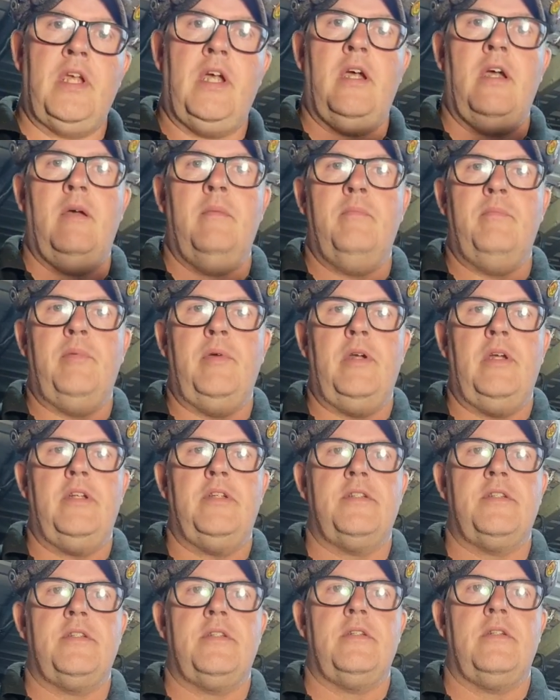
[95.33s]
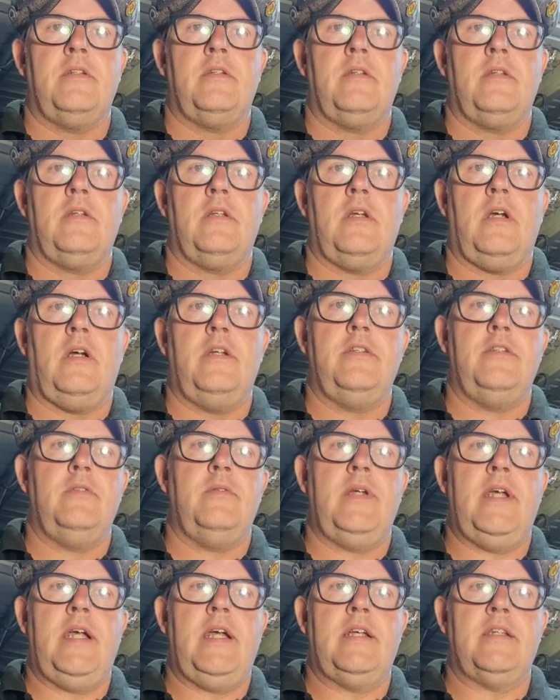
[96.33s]
but I
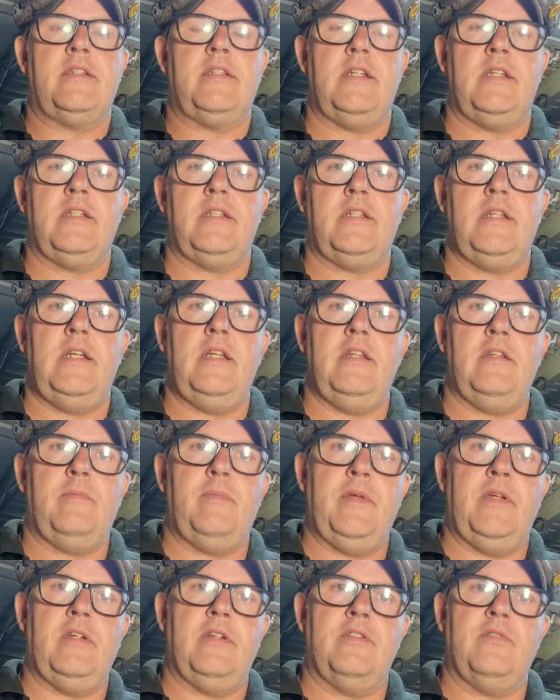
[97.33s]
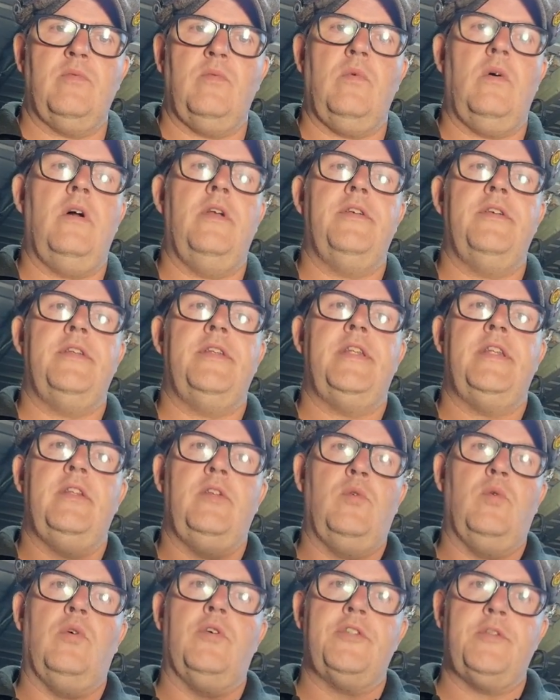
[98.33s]
do it out 1/16 because
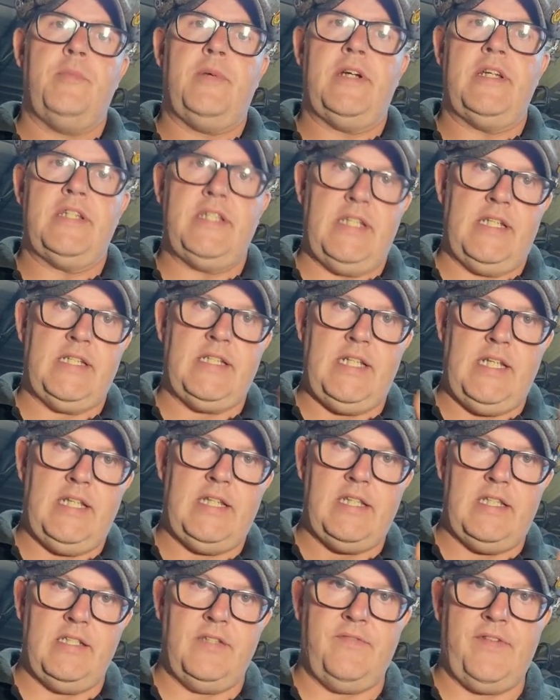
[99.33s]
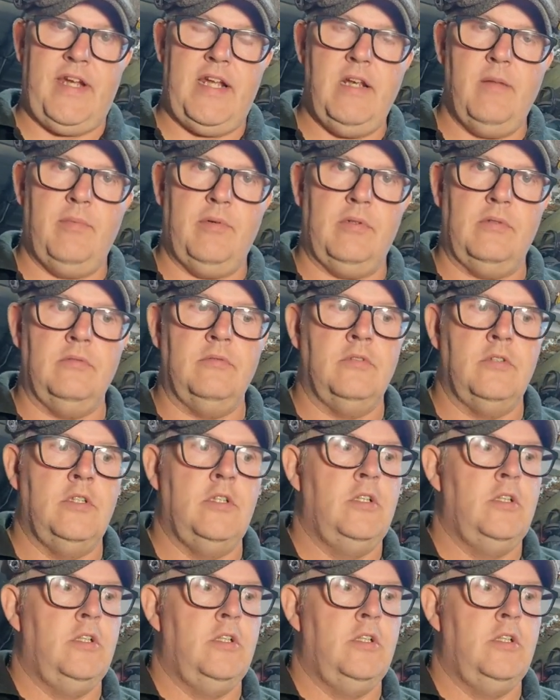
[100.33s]
1/4 by 1/16 is available